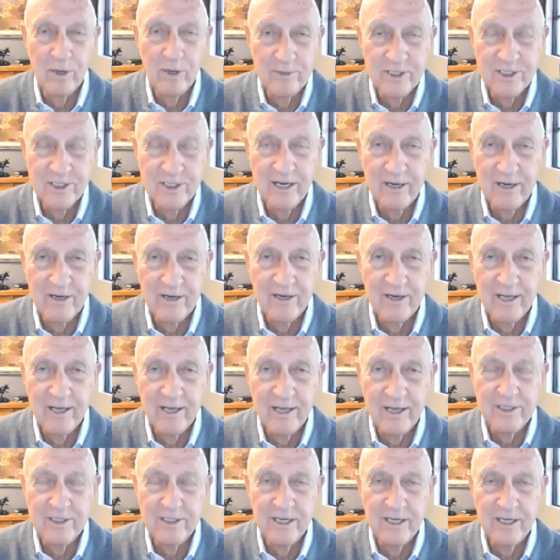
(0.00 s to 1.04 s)
I was the appointment
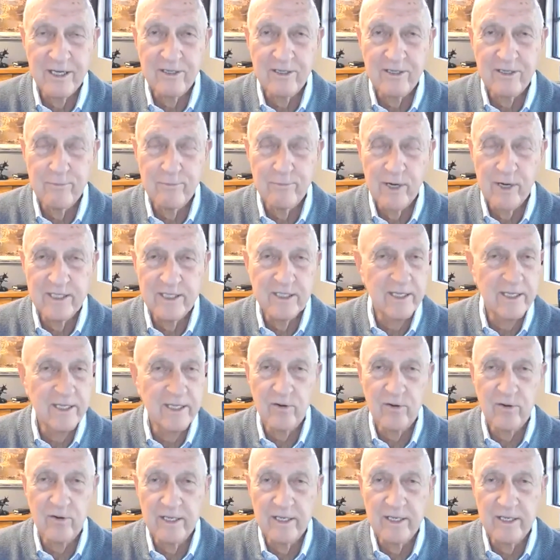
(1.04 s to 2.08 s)
secretary and cabinet secretary of
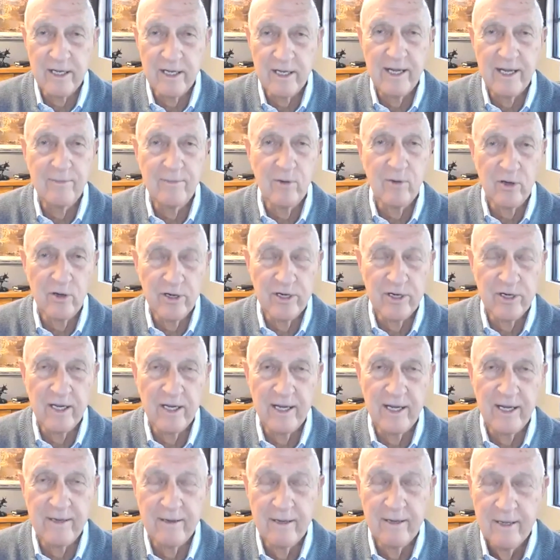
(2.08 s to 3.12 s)
the president. Had a great time,
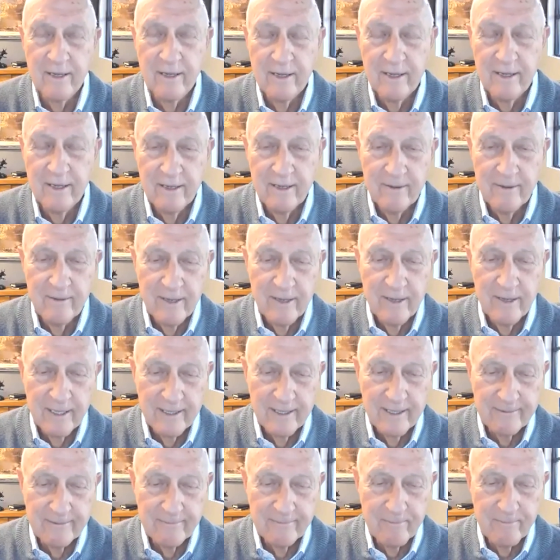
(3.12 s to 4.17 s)
learned a lot.
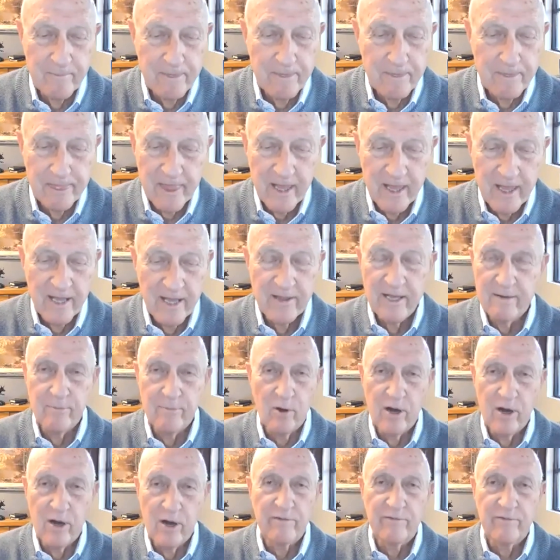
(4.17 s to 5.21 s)
And
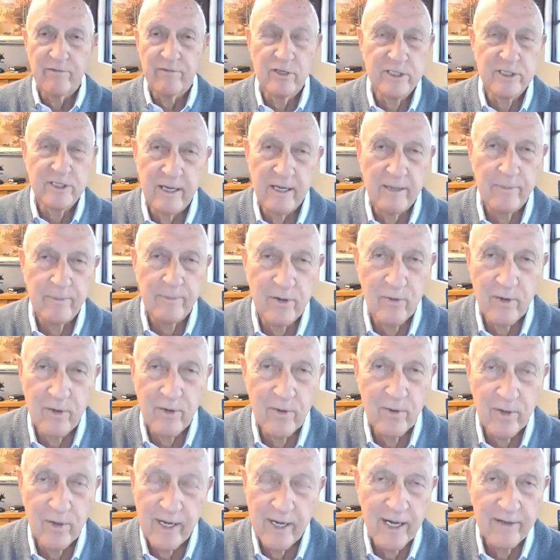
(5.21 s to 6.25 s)
then bought our first
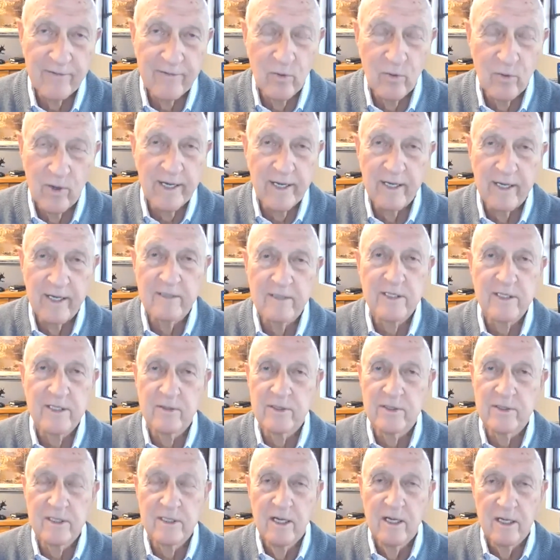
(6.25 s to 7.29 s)
company really when I left
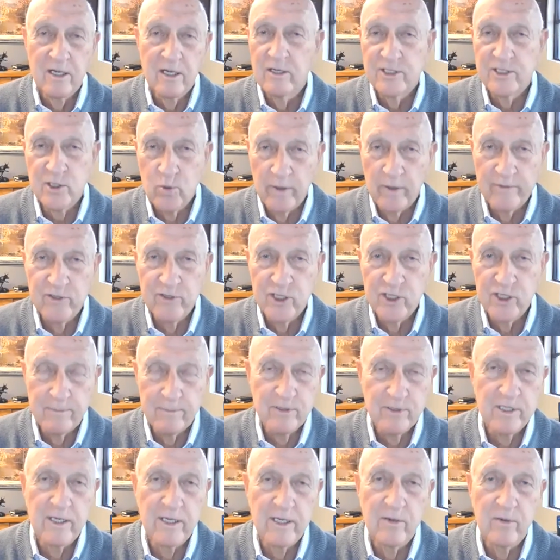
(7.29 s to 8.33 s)
the White House. It was
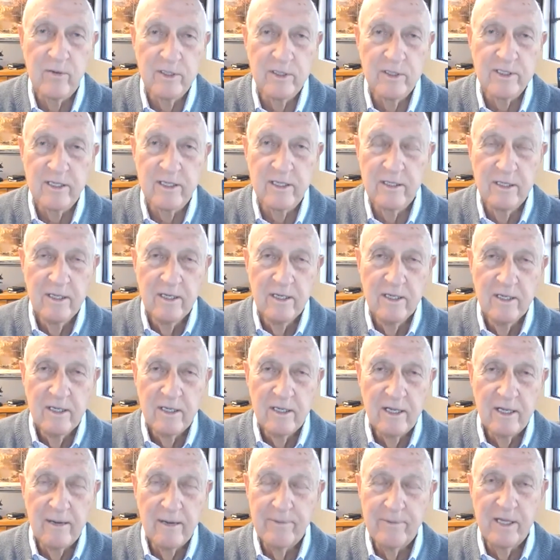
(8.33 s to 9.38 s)
called Swift Ships, and it
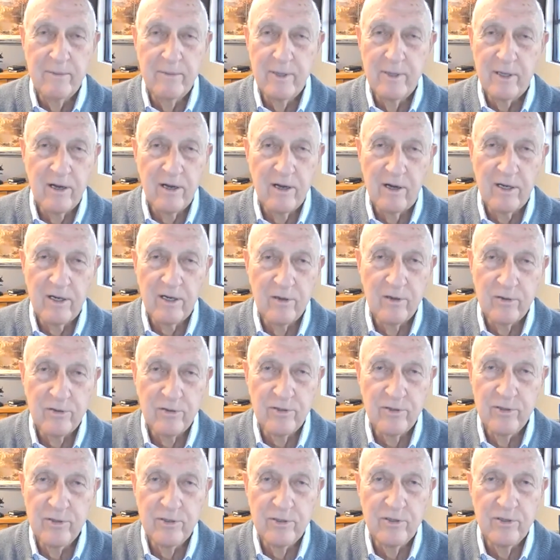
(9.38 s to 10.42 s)
was a company that
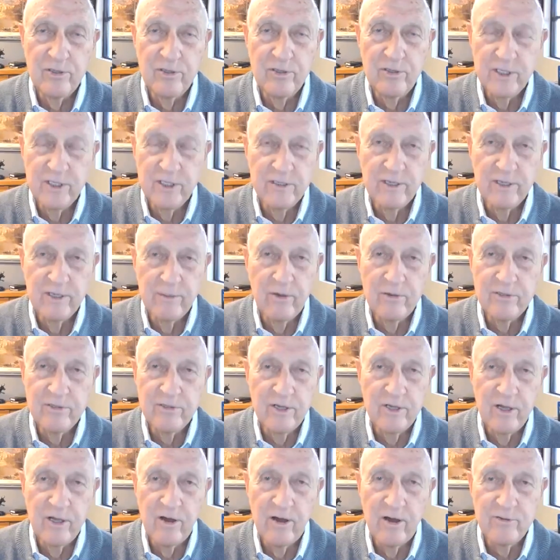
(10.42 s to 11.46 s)
built cargo, crew, and
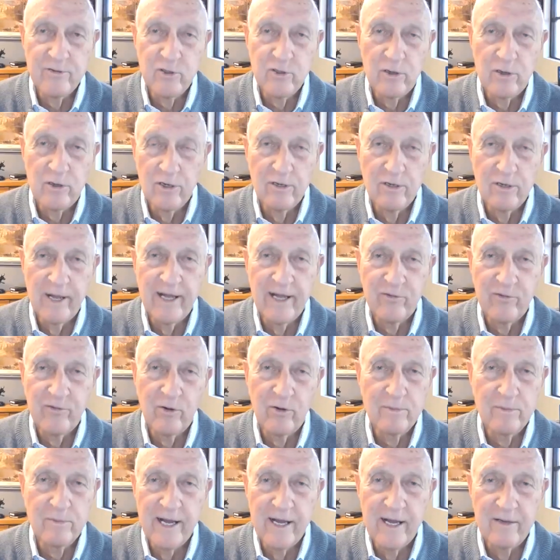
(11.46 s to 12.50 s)
utility boats in the offshore
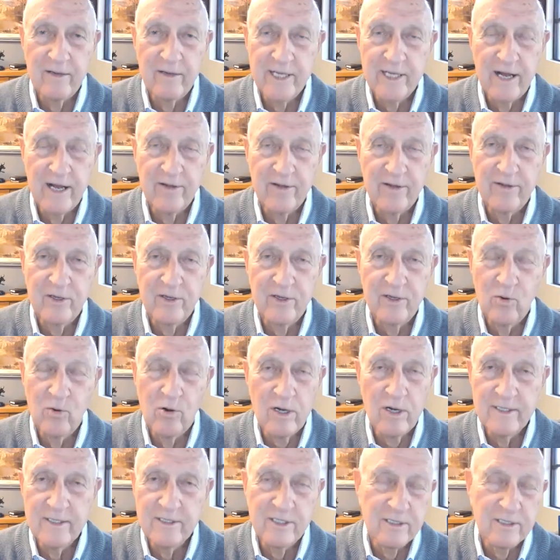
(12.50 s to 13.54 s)
oil platforms down
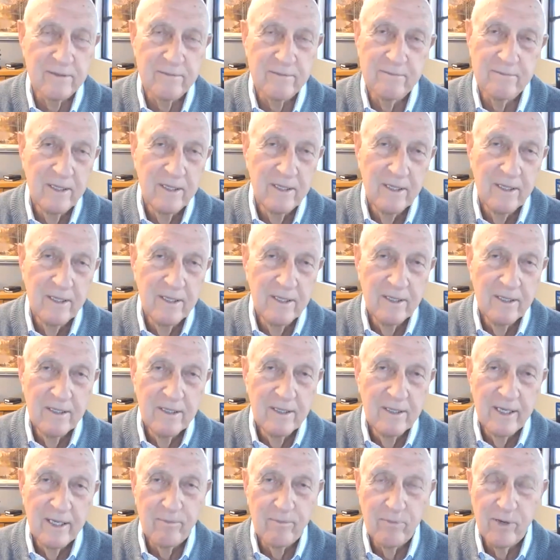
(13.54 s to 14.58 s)
south of New Orleans
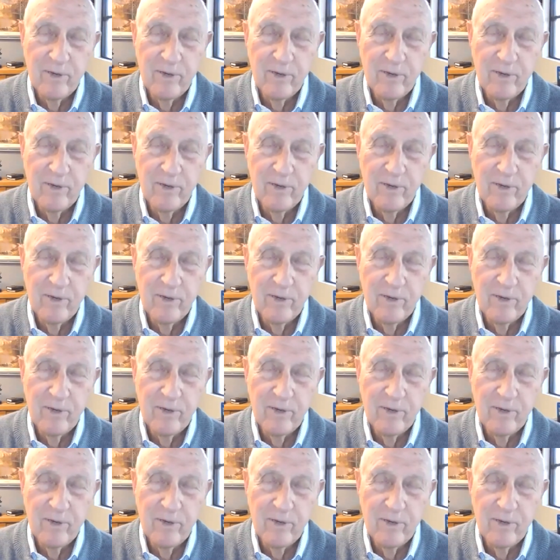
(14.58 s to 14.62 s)
and